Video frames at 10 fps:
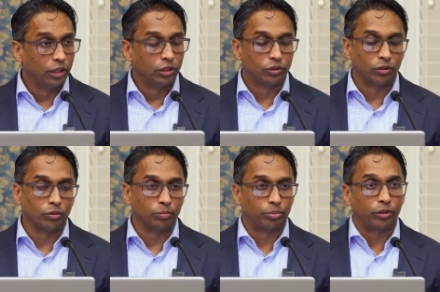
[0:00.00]

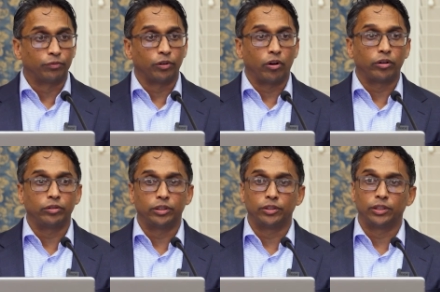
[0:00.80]
So peripheral
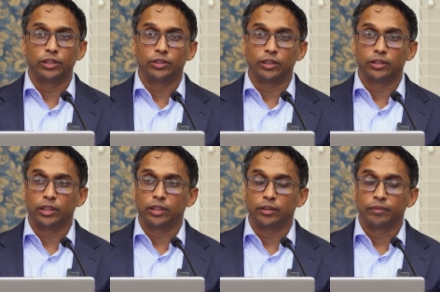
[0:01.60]
artery disease
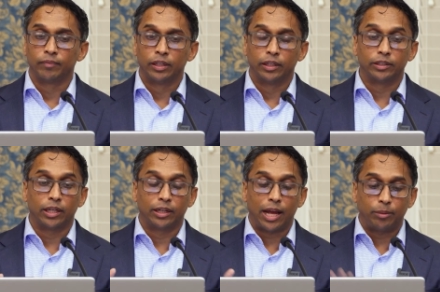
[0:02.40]
is
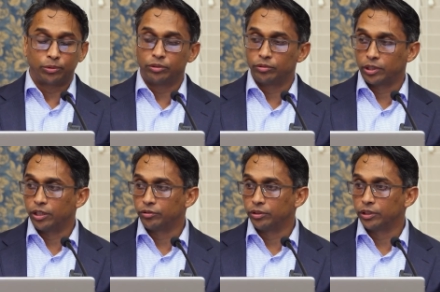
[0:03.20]
not an absolute
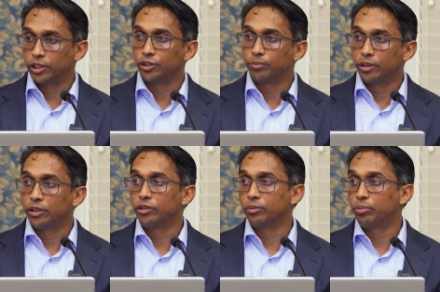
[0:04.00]
contraindication, but
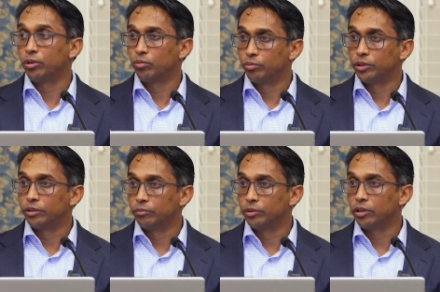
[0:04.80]
it is a point
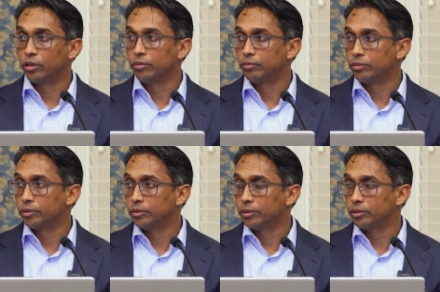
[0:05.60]
where
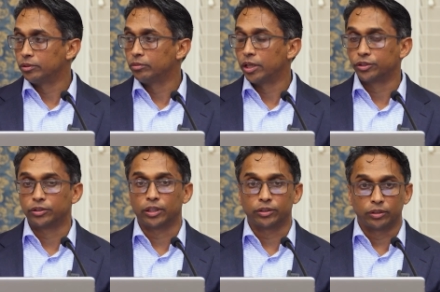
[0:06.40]
we do
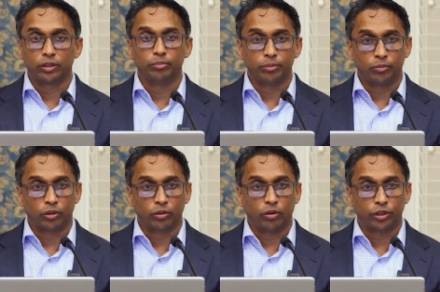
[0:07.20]
exercise a little bit
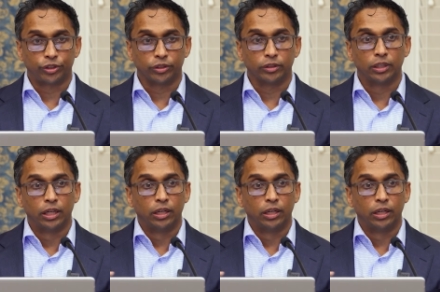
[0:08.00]
more caution